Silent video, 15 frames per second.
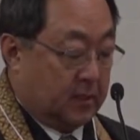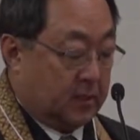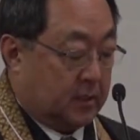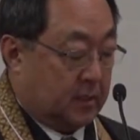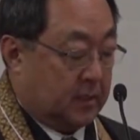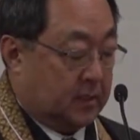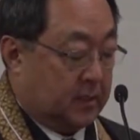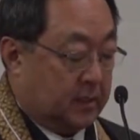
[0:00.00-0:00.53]

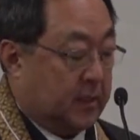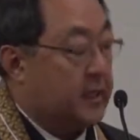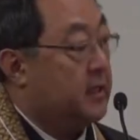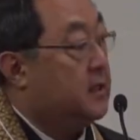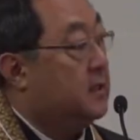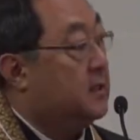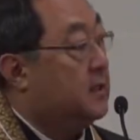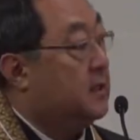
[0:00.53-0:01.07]
She has
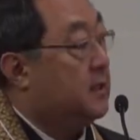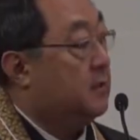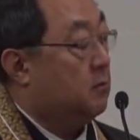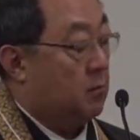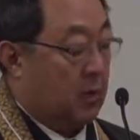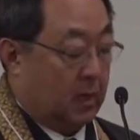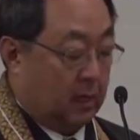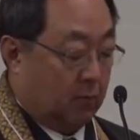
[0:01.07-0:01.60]
attended the
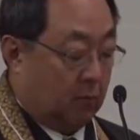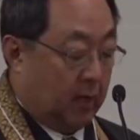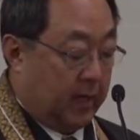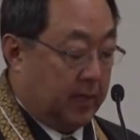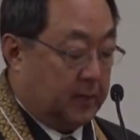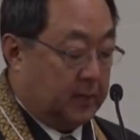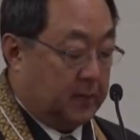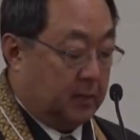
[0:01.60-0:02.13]

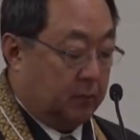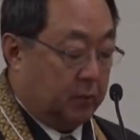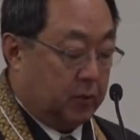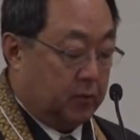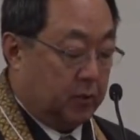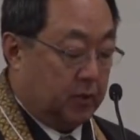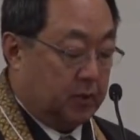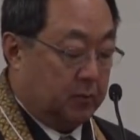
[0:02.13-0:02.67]
YAC
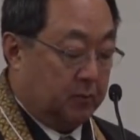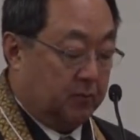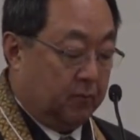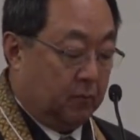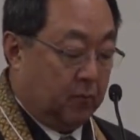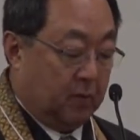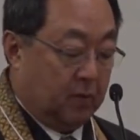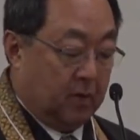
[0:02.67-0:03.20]
retreats
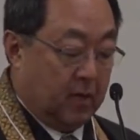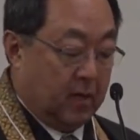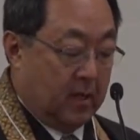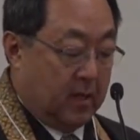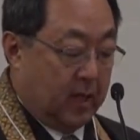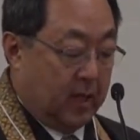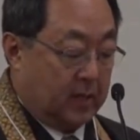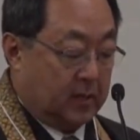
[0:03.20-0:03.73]
before,
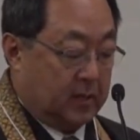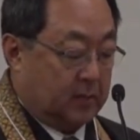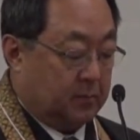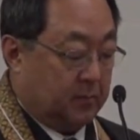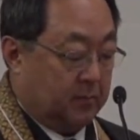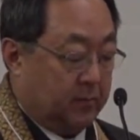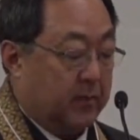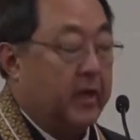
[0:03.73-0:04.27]
and she's
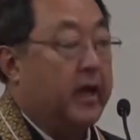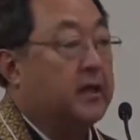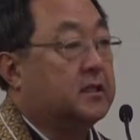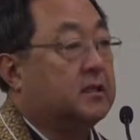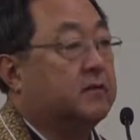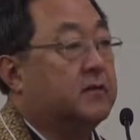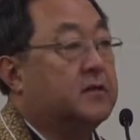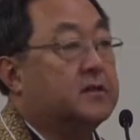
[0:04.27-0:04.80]
been very
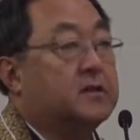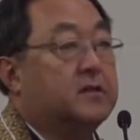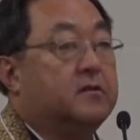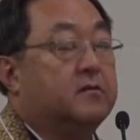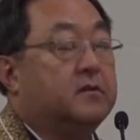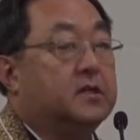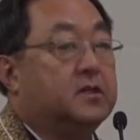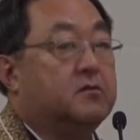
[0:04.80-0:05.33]
active in
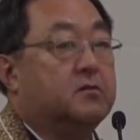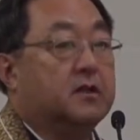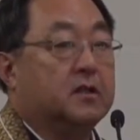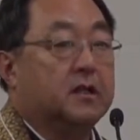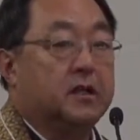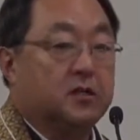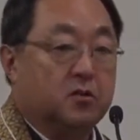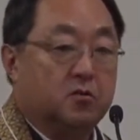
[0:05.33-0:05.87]
Southern
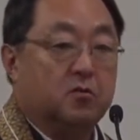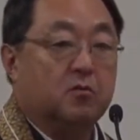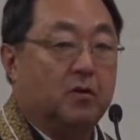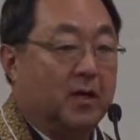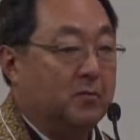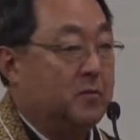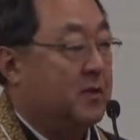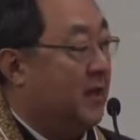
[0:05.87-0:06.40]
District at Junior
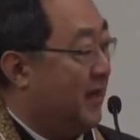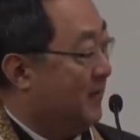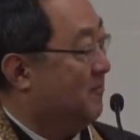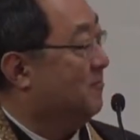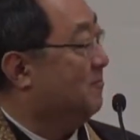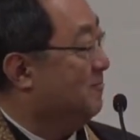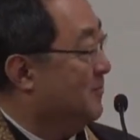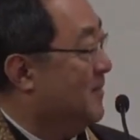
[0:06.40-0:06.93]
YBA.
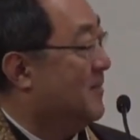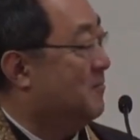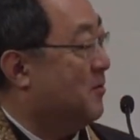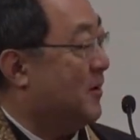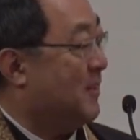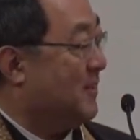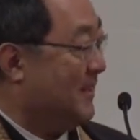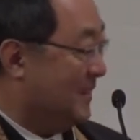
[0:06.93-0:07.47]

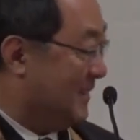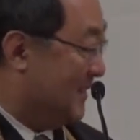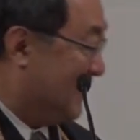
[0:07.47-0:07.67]
Marley?